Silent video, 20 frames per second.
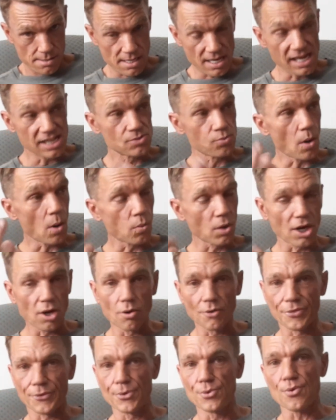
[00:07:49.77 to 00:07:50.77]
is what we're
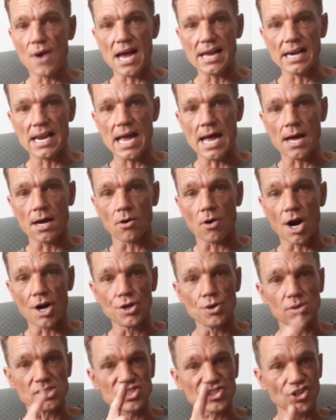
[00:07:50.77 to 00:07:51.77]
going through right now. Are
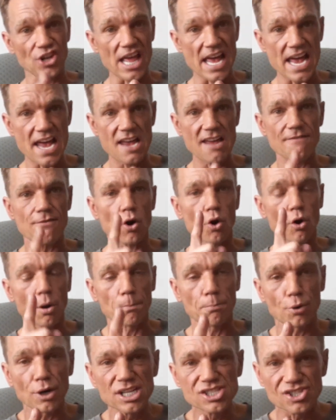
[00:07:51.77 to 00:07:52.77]
you a slave or a
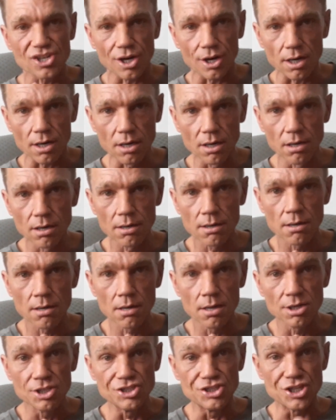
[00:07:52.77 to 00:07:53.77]
prisoner?
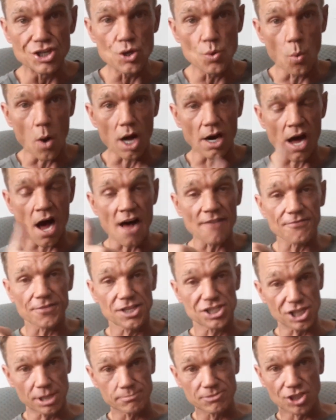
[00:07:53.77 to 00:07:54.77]
Do you want off
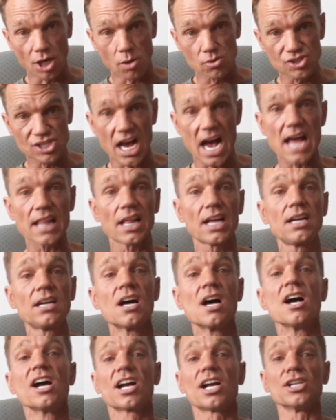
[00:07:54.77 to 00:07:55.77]
Jim Jones
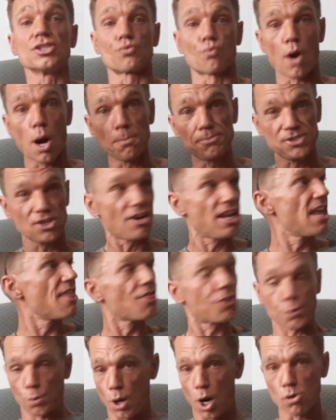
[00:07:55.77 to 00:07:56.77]
Island? Because ropes are
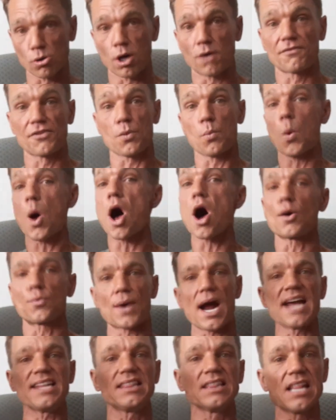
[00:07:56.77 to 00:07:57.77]
getting thrown over the wall
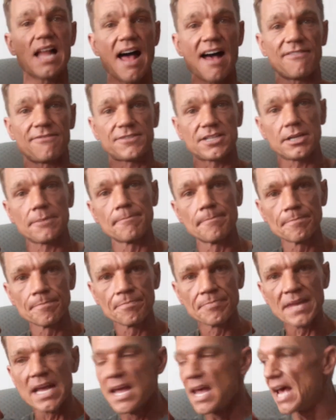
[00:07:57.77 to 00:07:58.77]
right and left.
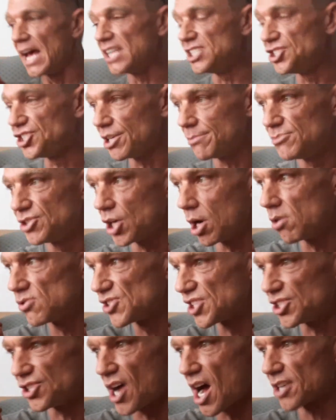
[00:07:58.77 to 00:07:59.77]
And Jim
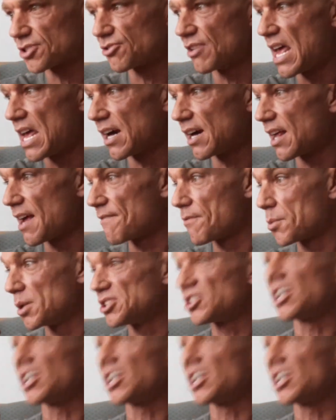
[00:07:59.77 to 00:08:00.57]
Jones indoctrinated everyone,